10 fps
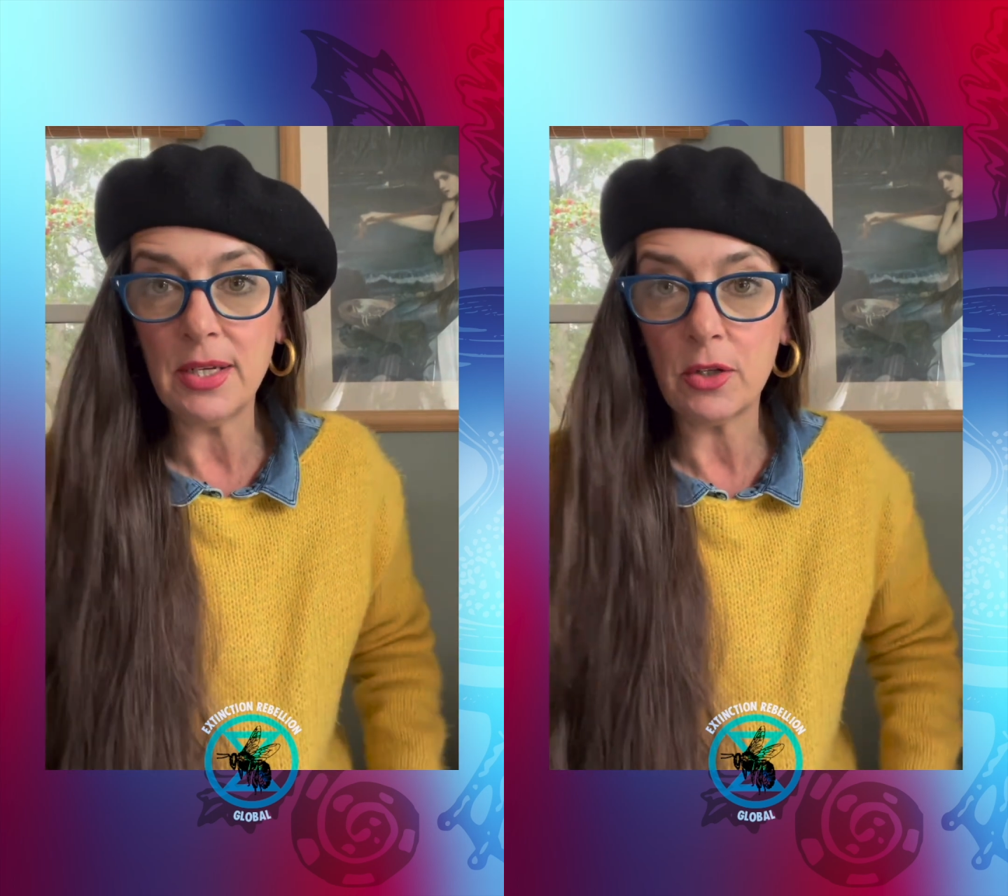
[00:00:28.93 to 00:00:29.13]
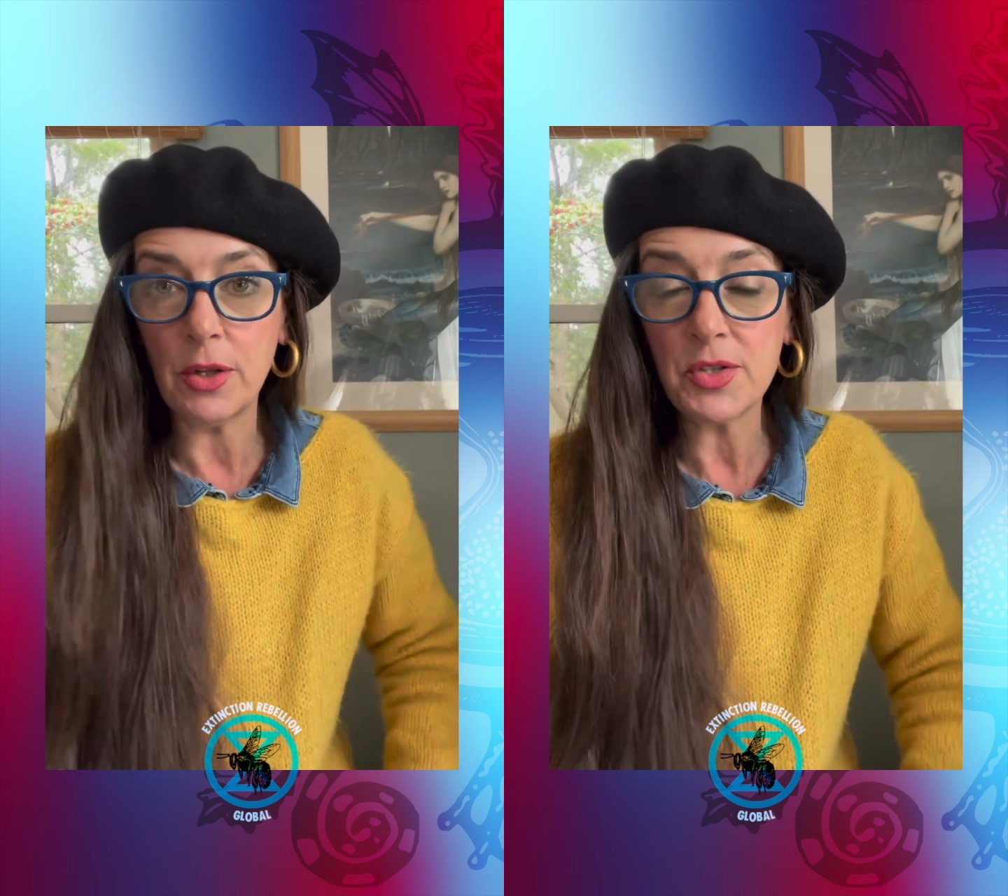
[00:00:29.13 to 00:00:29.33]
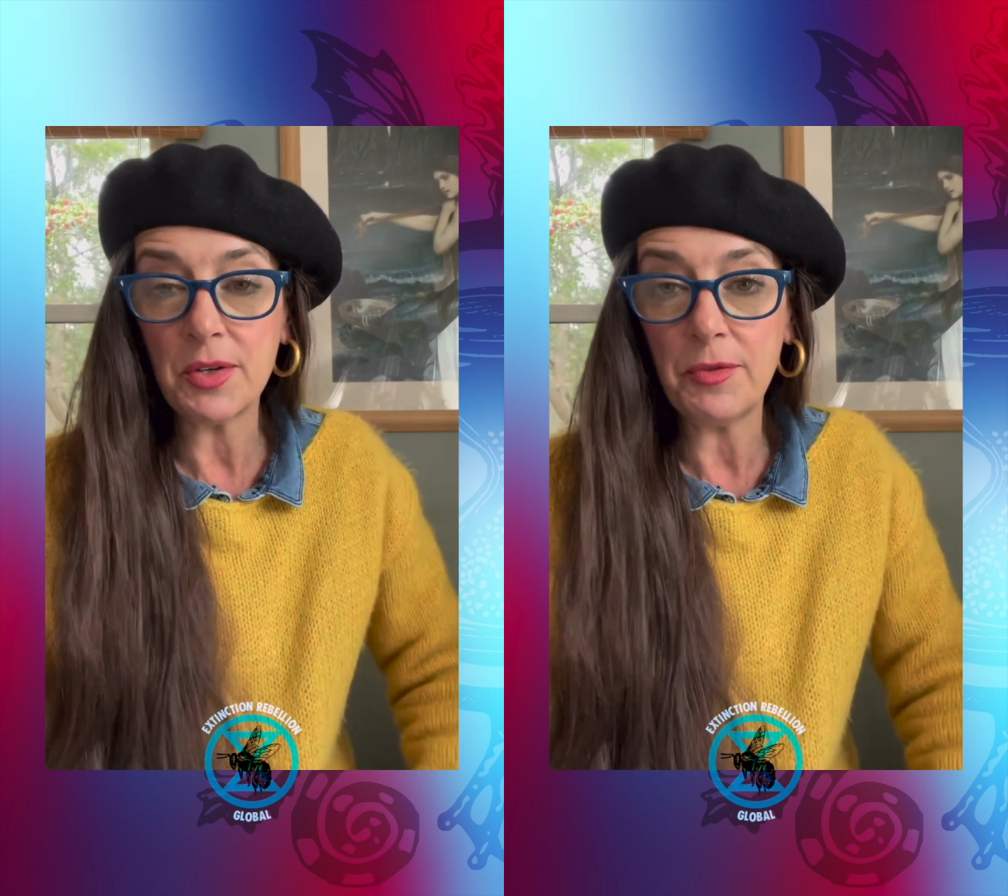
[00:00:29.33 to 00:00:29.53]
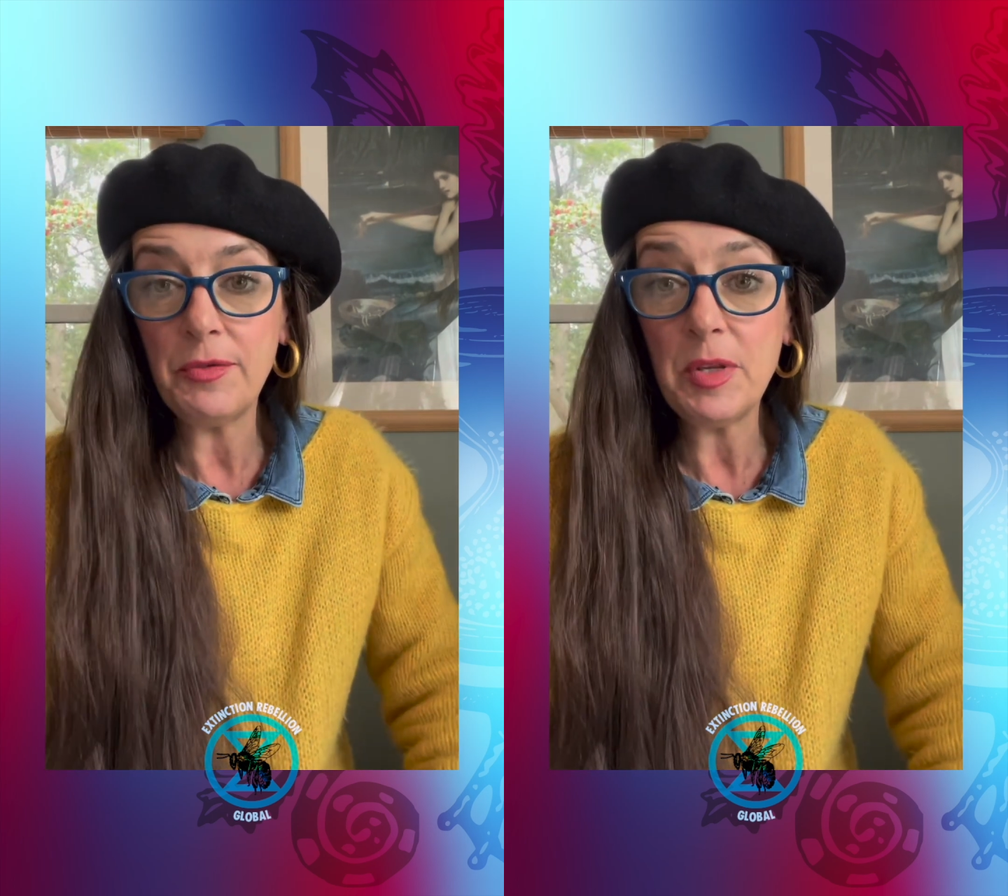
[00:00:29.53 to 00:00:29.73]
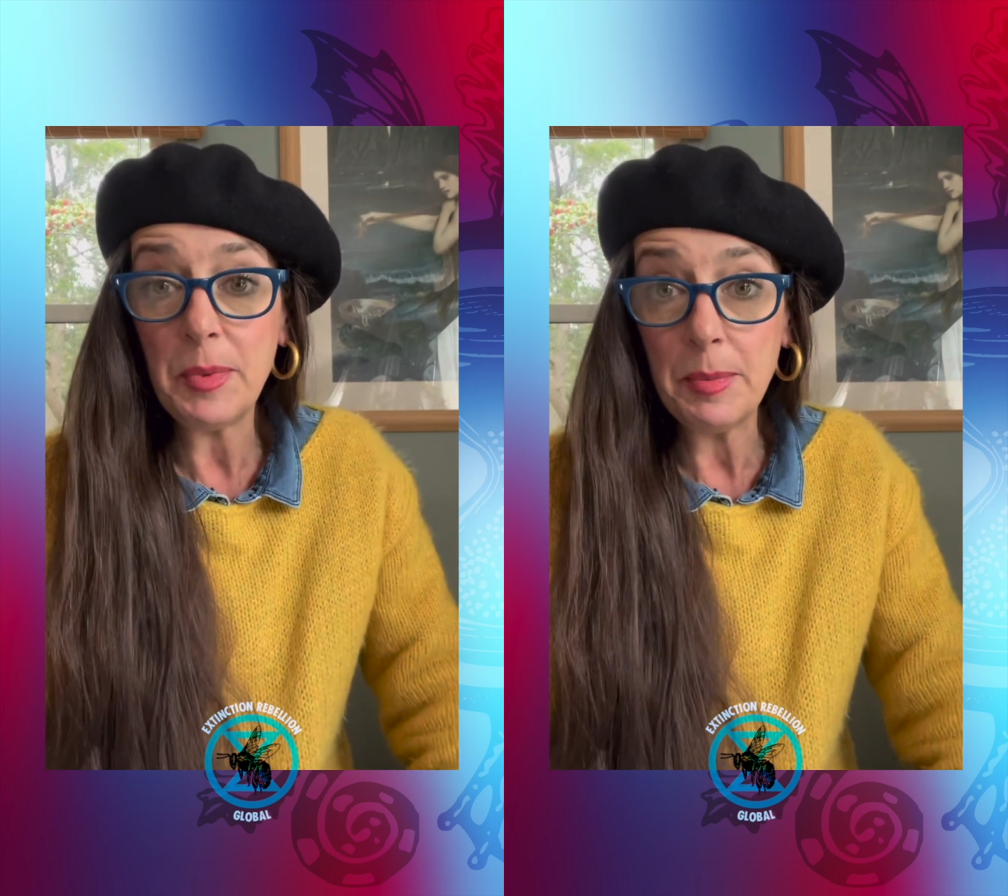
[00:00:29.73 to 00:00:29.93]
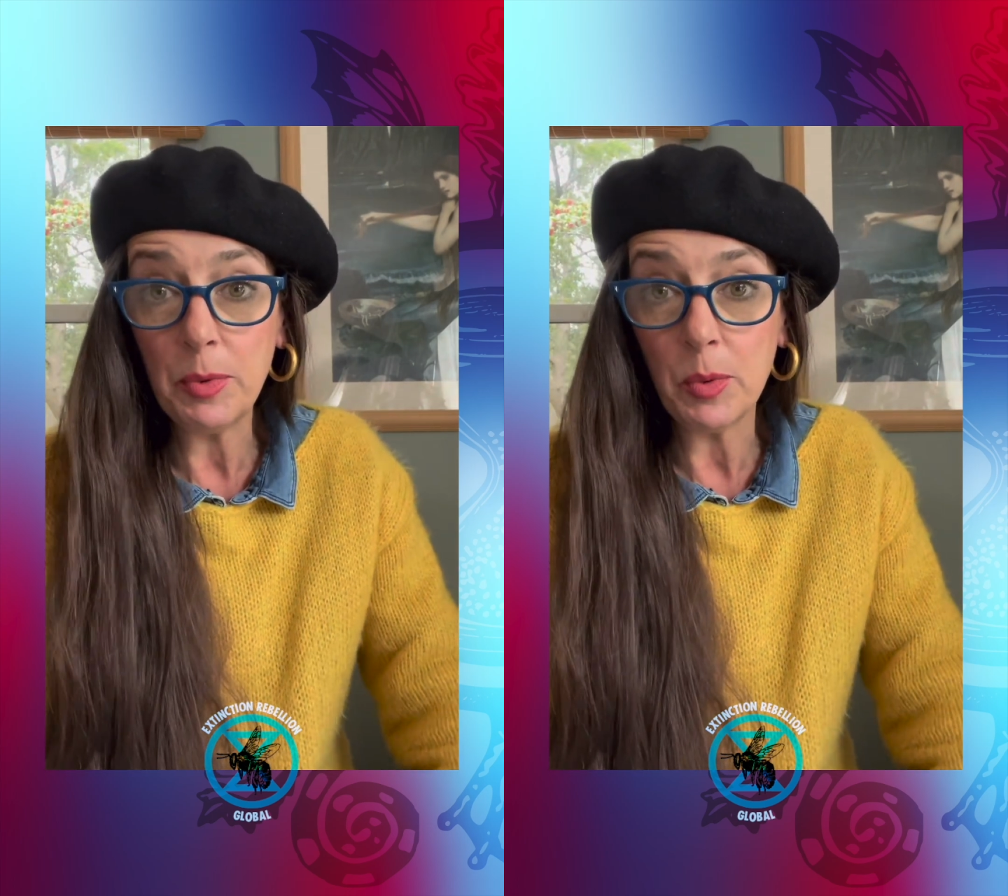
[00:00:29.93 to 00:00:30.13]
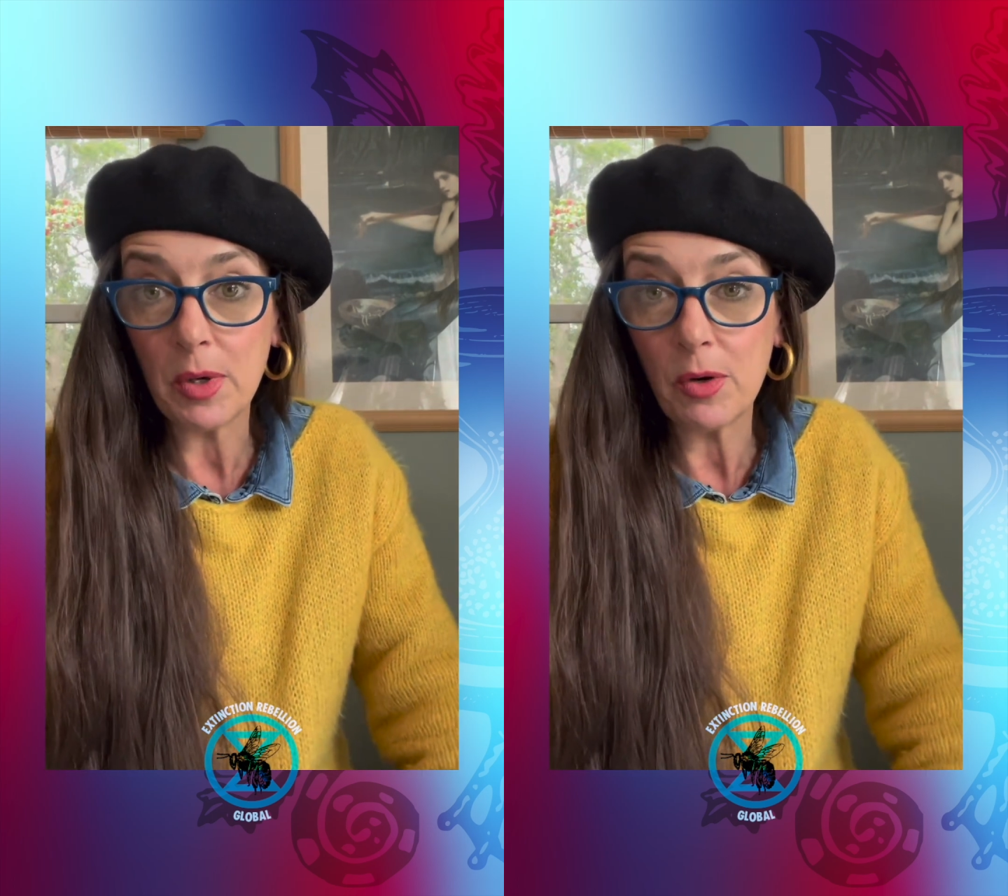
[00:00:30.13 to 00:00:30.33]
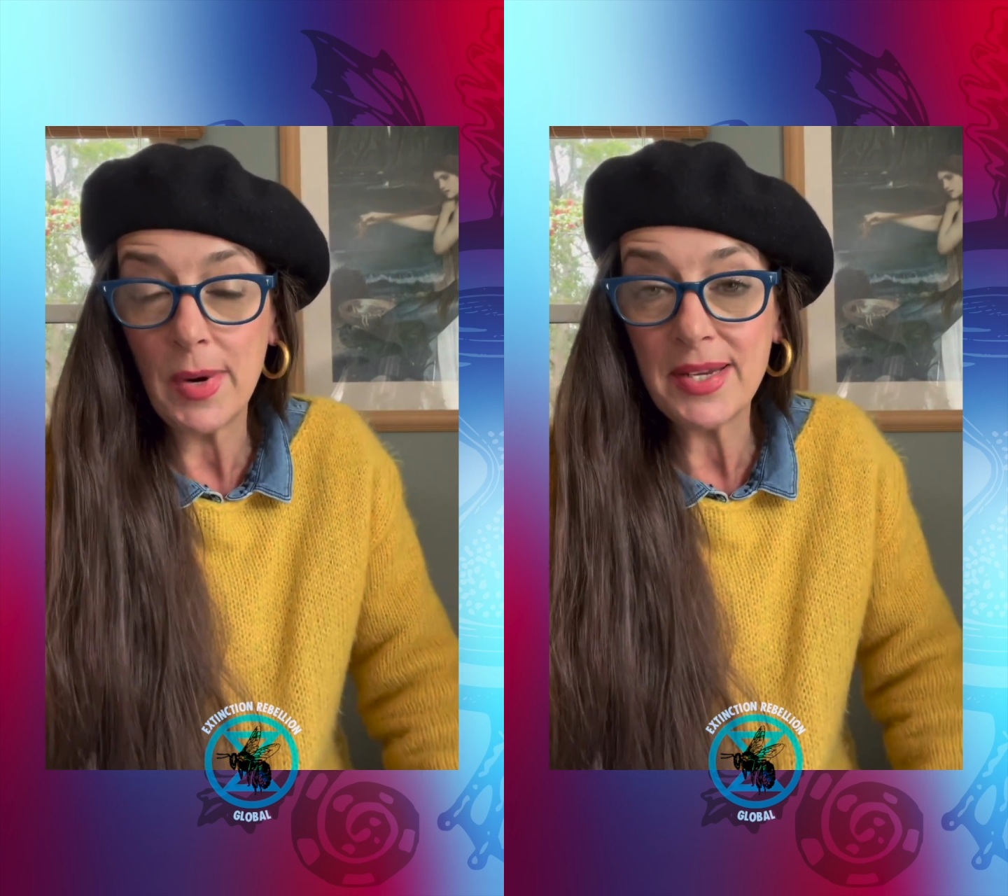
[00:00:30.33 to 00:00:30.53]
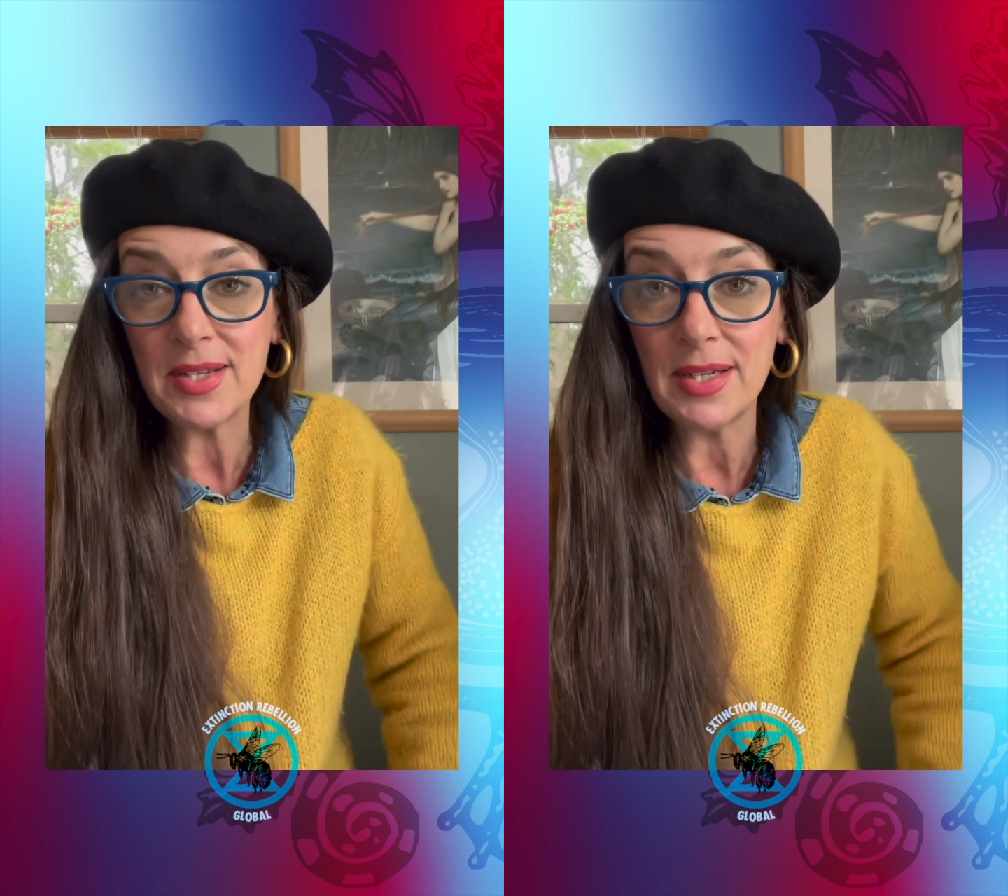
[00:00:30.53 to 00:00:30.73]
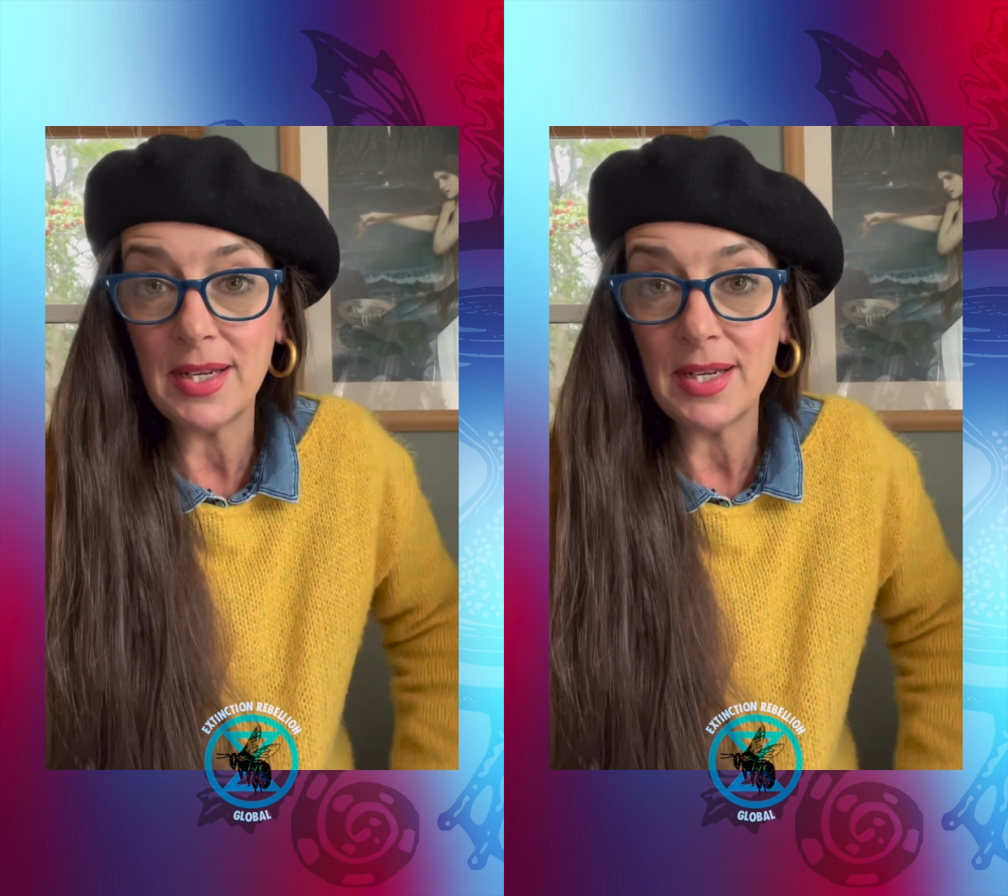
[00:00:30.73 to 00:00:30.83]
close to 50 people were arrested